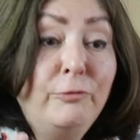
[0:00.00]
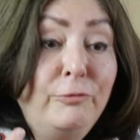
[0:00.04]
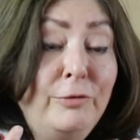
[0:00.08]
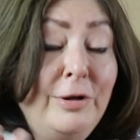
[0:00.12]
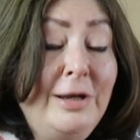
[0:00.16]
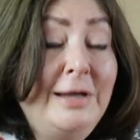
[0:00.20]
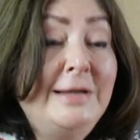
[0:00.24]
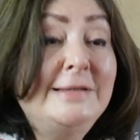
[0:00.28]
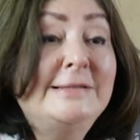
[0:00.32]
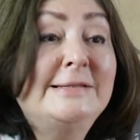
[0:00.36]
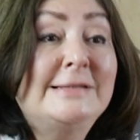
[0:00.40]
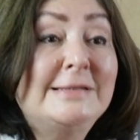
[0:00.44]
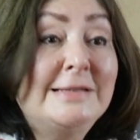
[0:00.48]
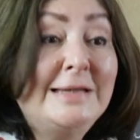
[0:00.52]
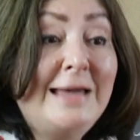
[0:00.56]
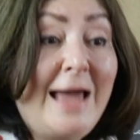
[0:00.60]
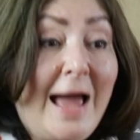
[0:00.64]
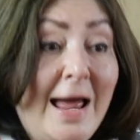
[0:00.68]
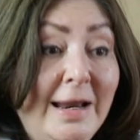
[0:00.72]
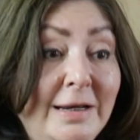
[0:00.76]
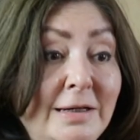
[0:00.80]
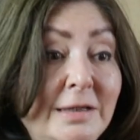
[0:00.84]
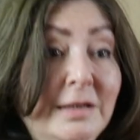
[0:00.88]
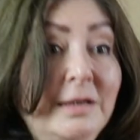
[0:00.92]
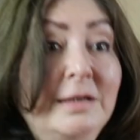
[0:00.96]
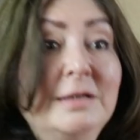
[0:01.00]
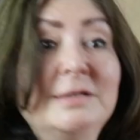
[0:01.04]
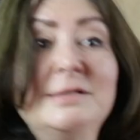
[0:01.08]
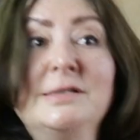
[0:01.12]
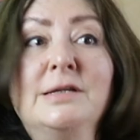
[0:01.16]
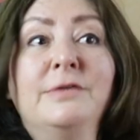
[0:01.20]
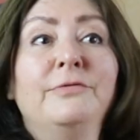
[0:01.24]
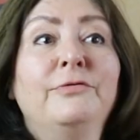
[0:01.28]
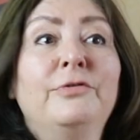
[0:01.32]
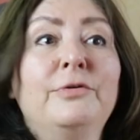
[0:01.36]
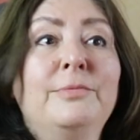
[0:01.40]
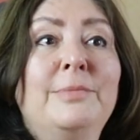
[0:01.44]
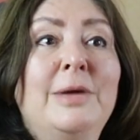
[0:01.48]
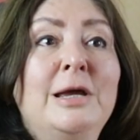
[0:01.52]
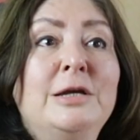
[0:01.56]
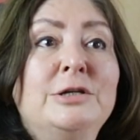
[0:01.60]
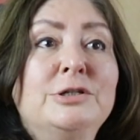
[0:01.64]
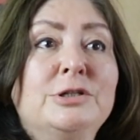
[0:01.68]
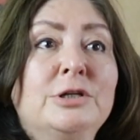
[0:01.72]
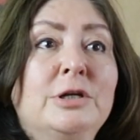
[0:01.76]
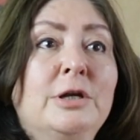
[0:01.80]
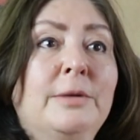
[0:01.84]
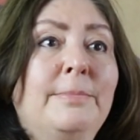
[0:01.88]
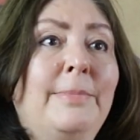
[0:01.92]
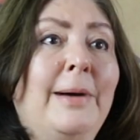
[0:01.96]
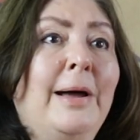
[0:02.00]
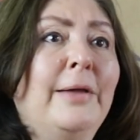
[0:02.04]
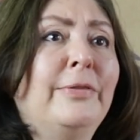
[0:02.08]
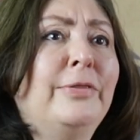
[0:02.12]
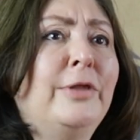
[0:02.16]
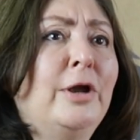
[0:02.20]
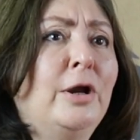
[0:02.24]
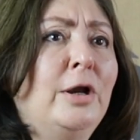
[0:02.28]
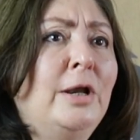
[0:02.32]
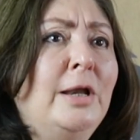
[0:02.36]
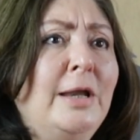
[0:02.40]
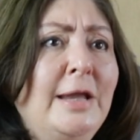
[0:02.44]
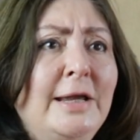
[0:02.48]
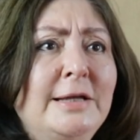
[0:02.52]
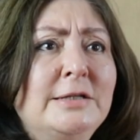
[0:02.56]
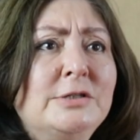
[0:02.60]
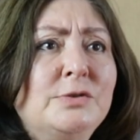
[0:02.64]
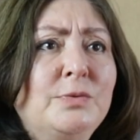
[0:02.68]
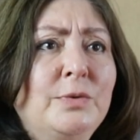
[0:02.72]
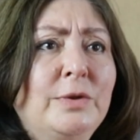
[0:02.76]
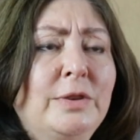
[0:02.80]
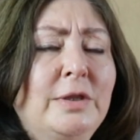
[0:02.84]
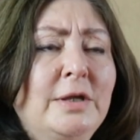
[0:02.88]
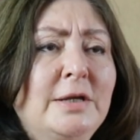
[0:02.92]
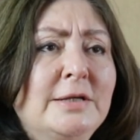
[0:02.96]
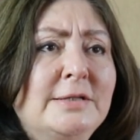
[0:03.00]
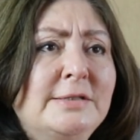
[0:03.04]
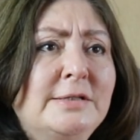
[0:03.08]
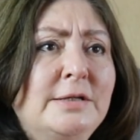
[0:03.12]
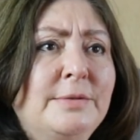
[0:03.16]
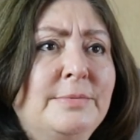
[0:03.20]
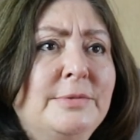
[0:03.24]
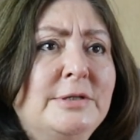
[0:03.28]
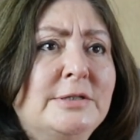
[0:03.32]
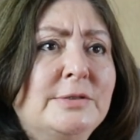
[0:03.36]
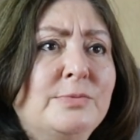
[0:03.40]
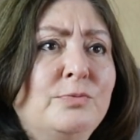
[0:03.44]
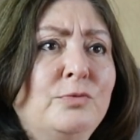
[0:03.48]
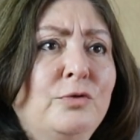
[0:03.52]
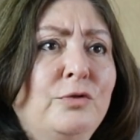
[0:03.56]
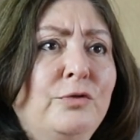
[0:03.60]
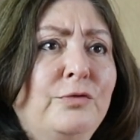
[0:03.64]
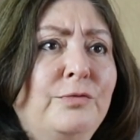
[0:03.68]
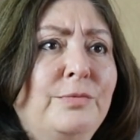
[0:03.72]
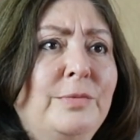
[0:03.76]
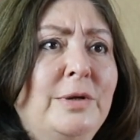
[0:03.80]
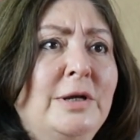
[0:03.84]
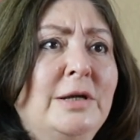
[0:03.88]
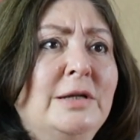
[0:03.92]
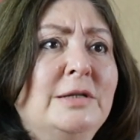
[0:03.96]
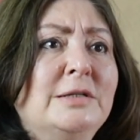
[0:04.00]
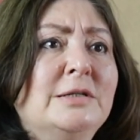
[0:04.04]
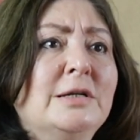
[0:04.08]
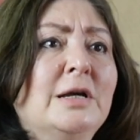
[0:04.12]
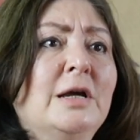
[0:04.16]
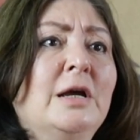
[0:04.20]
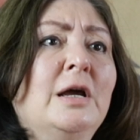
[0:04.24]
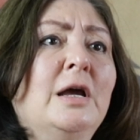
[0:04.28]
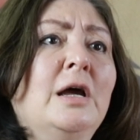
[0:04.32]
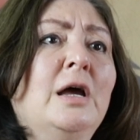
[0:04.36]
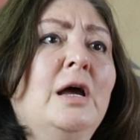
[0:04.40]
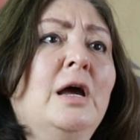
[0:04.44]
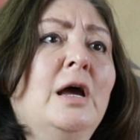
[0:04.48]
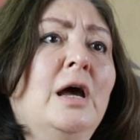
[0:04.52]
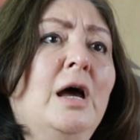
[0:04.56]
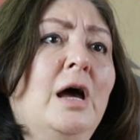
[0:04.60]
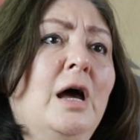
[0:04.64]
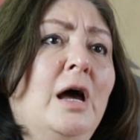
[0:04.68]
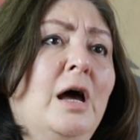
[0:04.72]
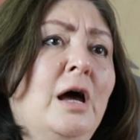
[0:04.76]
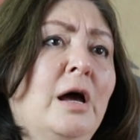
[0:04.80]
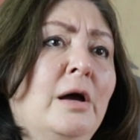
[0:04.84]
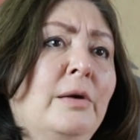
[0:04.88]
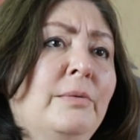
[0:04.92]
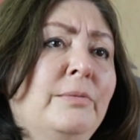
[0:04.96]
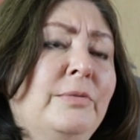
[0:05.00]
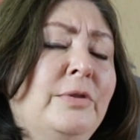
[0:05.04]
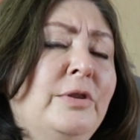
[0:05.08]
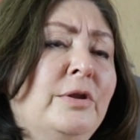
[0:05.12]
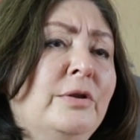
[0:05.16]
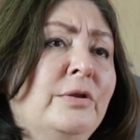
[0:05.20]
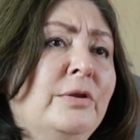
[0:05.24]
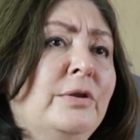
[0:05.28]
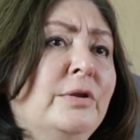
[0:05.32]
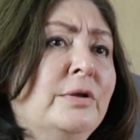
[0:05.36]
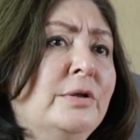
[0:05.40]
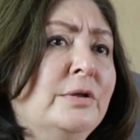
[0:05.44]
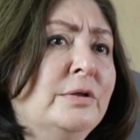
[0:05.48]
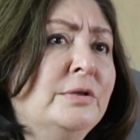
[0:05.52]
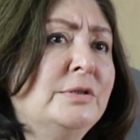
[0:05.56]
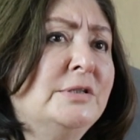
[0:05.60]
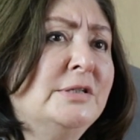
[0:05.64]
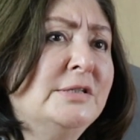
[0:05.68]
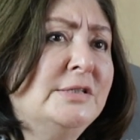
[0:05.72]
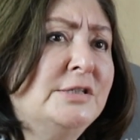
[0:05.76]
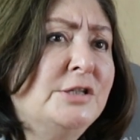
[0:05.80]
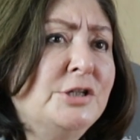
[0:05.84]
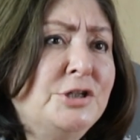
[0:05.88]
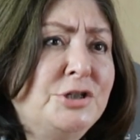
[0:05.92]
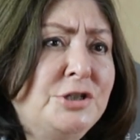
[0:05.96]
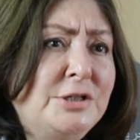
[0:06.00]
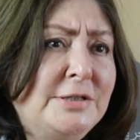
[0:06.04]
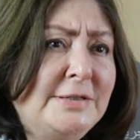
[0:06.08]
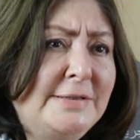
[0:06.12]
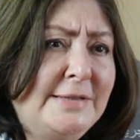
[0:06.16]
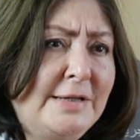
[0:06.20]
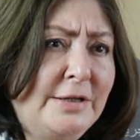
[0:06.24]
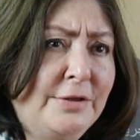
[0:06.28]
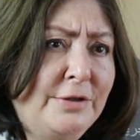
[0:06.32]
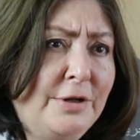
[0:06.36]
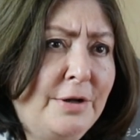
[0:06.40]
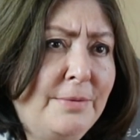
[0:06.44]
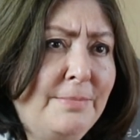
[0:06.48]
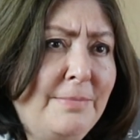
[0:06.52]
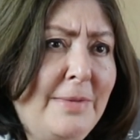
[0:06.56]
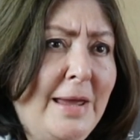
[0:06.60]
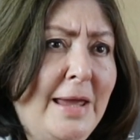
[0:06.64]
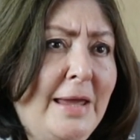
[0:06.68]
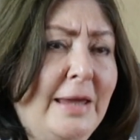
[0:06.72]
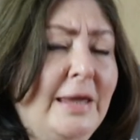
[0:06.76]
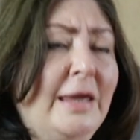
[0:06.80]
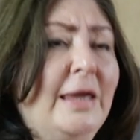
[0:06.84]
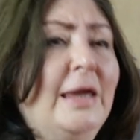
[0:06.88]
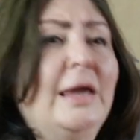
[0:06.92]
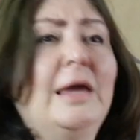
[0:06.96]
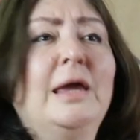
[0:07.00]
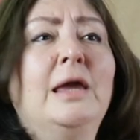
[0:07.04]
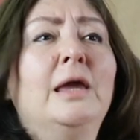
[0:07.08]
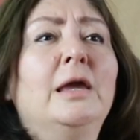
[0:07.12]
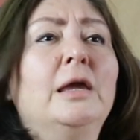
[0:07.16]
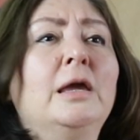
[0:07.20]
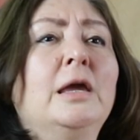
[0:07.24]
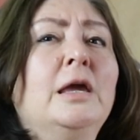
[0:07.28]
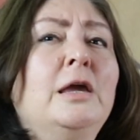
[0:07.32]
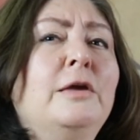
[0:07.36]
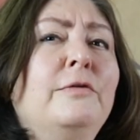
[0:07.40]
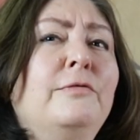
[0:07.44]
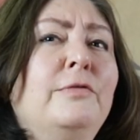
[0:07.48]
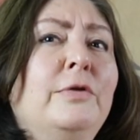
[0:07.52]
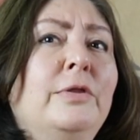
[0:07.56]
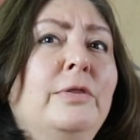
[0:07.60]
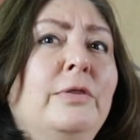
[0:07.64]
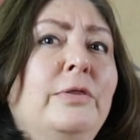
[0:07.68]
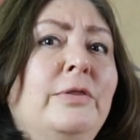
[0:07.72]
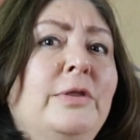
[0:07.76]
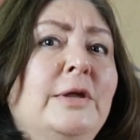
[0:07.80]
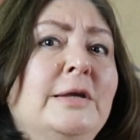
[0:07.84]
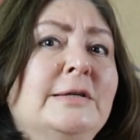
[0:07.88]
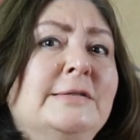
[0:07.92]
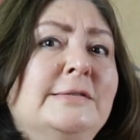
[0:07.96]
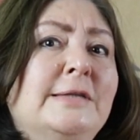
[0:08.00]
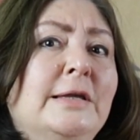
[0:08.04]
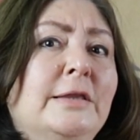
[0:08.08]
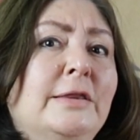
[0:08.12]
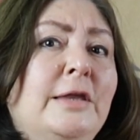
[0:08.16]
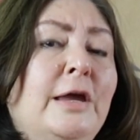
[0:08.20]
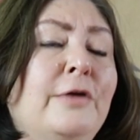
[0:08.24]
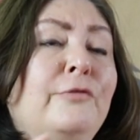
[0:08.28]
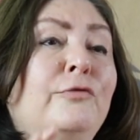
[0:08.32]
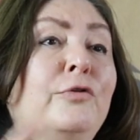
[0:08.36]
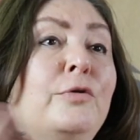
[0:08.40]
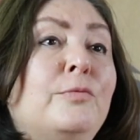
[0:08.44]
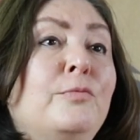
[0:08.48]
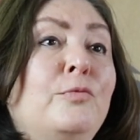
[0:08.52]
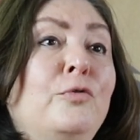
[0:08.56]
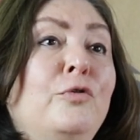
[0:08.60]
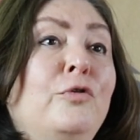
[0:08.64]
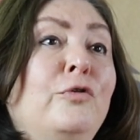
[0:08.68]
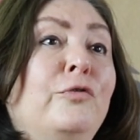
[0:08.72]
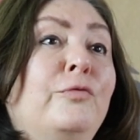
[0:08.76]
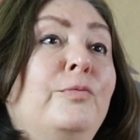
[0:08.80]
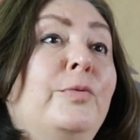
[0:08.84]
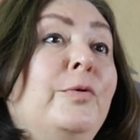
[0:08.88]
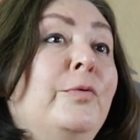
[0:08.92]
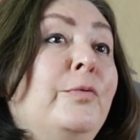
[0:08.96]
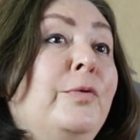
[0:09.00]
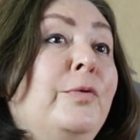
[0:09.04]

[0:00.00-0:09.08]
really scandalous information about their links with the Islamist movement. Uh, the the decisions that they're making, even things that they've removed,